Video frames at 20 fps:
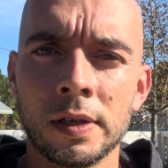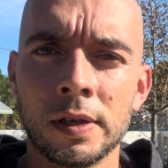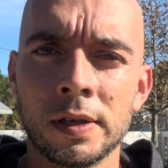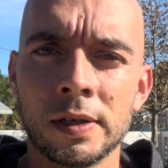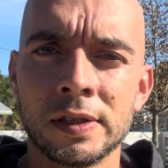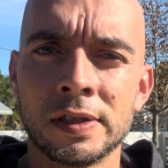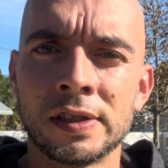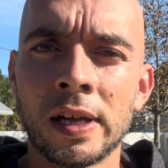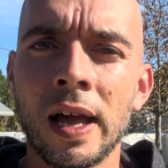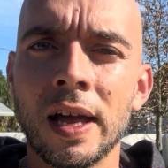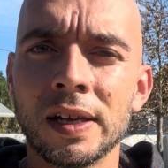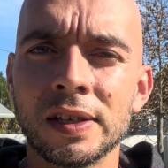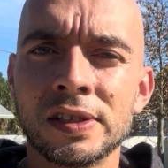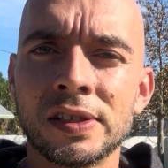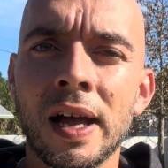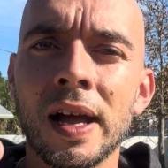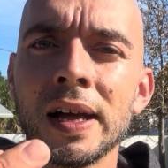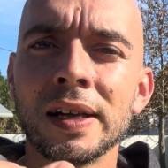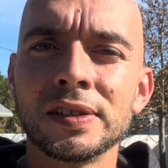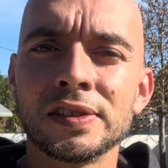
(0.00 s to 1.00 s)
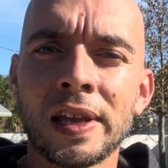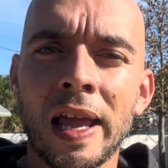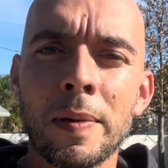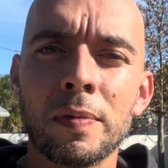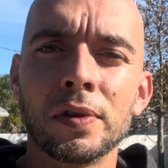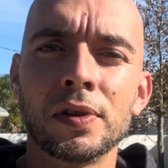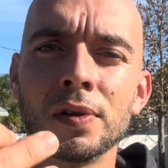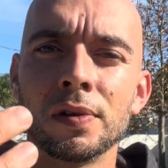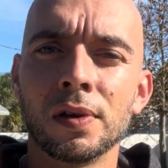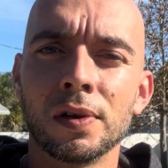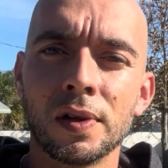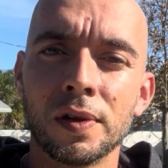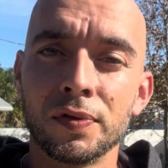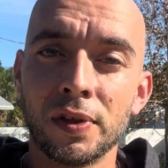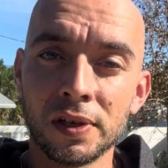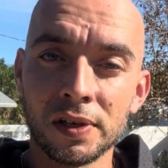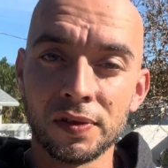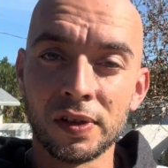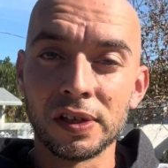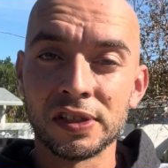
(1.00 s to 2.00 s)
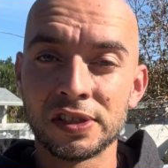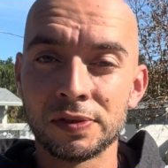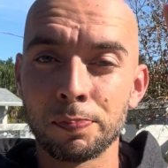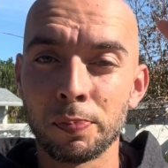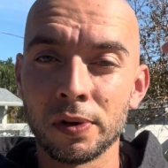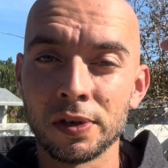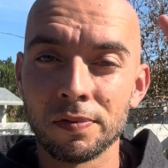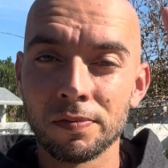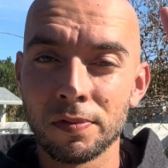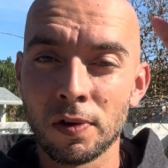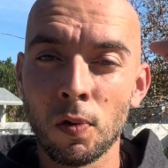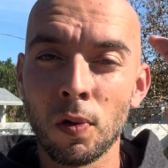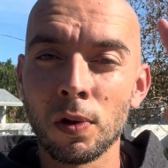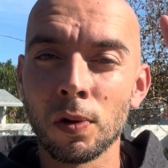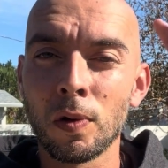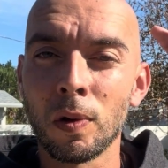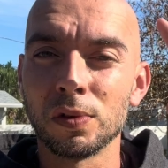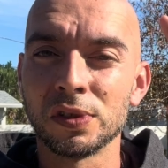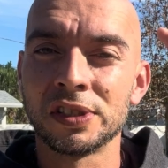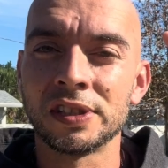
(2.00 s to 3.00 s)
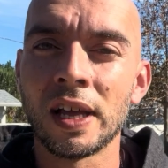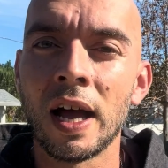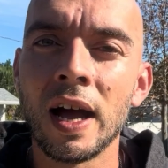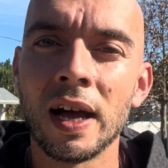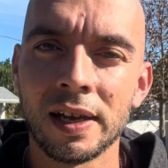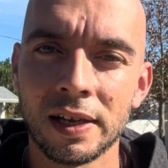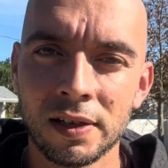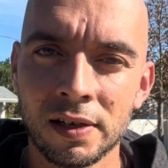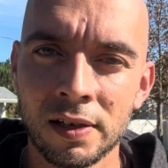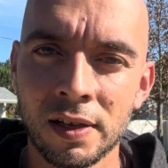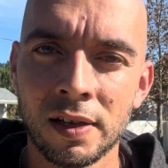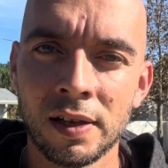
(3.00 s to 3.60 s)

Signs came into, the quote-unquote sign